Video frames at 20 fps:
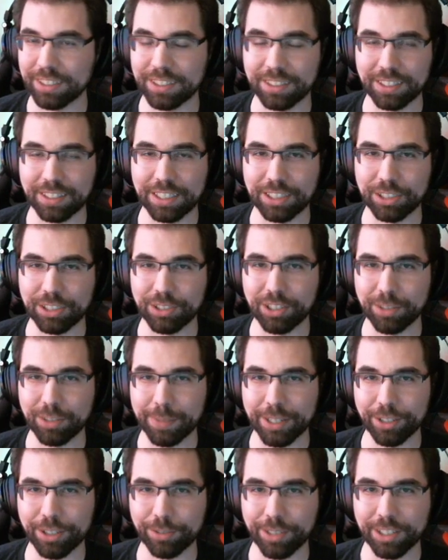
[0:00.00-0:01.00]
and thank you all,
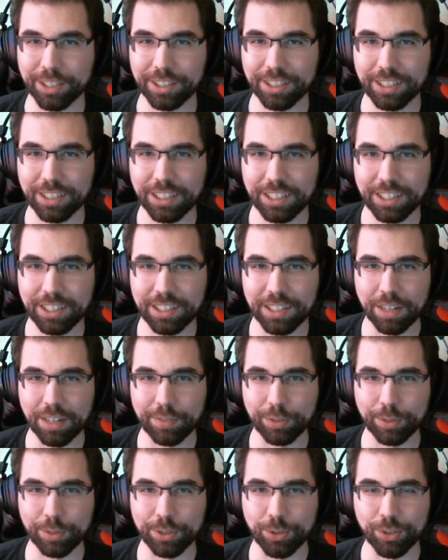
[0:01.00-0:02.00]
by the way.
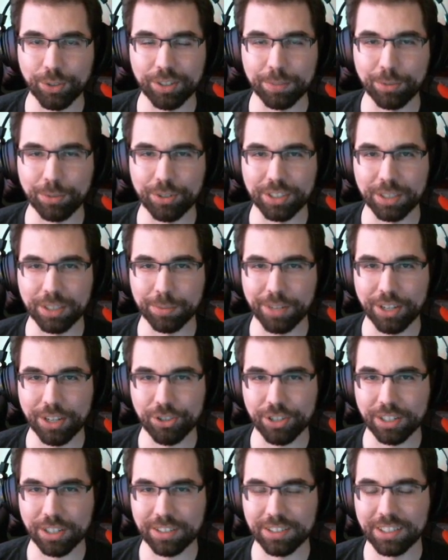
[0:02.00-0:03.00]
Everyone who's supporting the
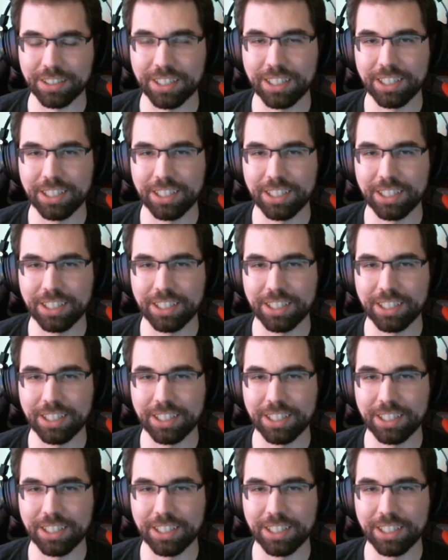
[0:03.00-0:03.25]
project.